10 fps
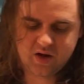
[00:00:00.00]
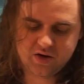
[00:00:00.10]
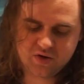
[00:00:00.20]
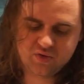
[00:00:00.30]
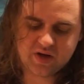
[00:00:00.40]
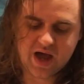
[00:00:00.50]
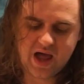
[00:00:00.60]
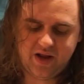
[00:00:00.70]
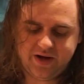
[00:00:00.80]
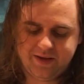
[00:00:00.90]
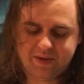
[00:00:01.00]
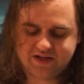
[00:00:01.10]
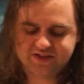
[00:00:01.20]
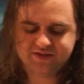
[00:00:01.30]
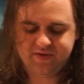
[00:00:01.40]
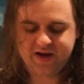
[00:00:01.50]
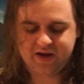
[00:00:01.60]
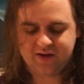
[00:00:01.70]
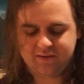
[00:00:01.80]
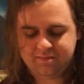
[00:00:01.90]
New colony,
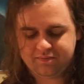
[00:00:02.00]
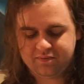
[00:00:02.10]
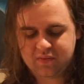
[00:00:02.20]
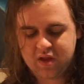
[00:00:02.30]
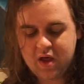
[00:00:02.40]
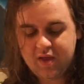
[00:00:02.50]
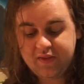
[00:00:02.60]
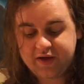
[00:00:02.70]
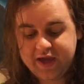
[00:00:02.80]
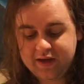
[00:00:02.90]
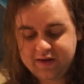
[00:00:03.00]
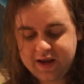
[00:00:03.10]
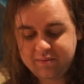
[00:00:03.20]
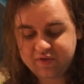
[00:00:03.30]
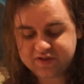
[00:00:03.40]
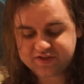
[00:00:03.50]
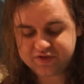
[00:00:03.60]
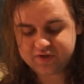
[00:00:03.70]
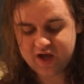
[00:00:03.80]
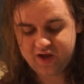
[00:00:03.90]
Pennsylvania. The king named this
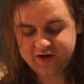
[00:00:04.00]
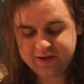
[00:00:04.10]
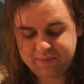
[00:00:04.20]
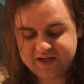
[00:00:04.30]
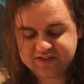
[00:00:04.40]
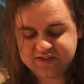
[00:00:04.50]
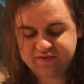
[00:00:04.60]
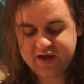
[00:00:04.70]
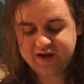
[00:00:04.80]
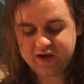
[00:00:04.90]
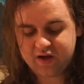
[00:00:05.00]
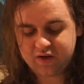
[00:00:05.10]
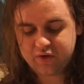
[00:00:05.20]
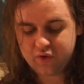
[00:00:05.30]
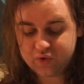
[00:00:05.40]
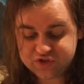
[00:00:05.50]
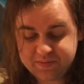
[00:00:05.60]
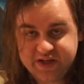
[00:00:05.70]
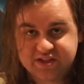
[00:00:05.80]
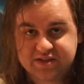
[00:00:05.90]
new colony Pennsylvania, which
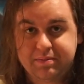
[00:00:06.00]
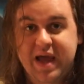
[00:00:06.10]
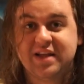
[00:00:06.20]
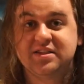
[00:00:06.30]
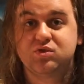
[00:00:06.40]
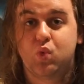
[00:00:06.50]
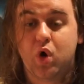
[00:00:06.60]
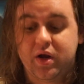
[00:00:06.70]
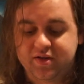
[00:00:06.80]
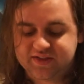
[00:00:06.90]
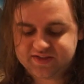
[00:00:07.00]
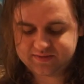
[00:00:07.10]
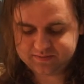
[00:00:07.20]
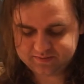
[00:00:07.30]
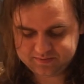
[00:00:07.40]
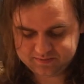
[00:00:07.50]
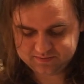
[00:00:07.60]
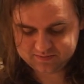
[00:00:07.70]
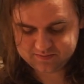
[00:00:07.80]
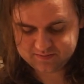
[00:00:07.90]
means Penn's Woods.
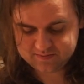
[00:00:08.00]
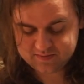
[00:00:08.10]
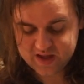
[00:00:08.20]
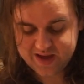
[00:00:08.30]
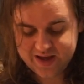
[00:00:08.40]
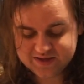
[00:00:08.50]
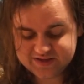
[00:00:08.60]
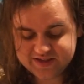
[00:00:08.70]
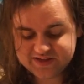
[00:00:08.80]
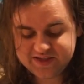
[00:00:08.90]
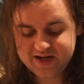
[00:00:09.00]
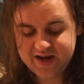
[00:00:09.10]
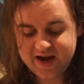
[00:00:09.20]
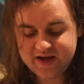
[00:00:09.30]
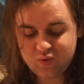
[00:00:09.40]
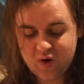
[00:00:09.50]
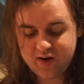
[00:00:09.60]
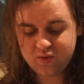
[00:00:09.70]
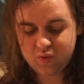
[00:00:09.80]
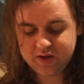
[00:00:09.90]
In
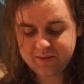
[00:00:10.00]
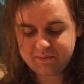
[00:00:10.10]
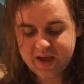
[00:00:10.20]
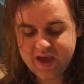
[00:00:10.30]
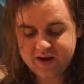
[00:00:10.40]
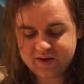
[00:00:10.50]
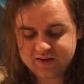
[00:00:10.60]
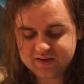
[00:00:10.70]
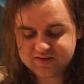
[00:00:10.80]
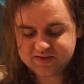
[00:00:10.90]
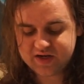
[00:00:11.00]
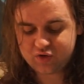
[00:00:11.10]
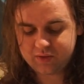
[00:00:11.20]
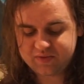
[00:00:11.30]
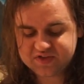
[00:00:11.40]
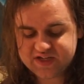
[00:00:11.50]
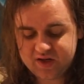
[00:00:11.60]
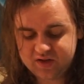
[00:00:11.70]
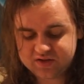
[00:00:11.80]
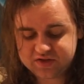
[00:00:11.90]
1681, William Penn sent a group of
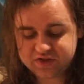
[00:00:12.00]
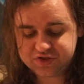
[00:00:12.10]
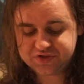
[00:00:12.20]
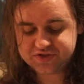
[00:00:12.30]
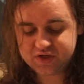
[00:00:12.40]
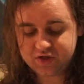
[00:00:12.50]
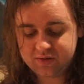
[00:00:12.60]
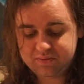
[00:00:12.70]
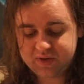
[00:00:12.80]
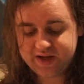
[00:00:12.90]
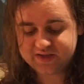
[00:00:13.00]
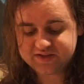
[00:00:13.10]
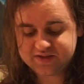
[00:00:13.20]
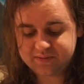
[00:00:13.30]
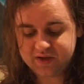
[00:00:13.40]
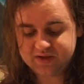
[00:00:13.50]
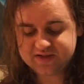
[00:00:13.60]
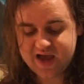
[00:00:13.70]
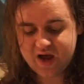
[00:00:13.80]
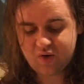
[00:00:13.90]
settlers to choose a good place to build a
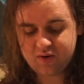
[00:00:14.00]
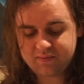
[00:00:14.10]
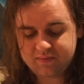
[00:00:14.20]
town.